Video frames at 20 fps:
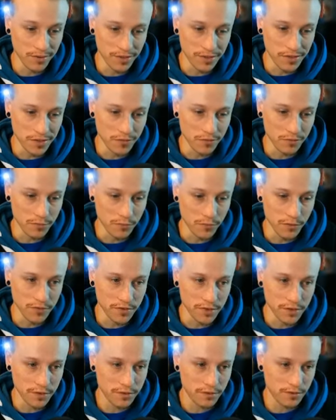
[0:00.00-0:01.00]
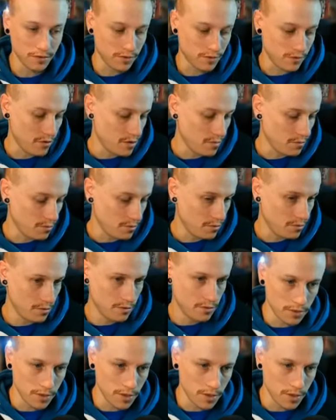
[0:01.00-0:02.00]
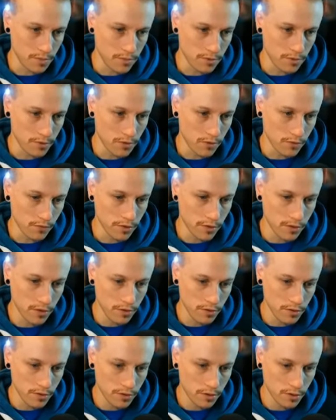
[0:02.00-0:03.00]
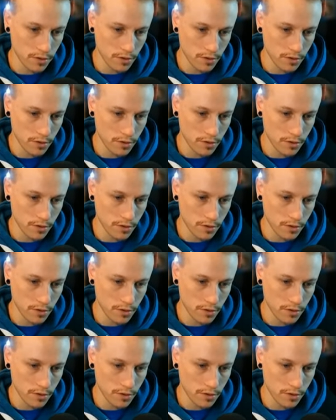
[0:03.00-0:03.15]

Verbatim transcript: It just removes it. It's incredible. The same thing over here.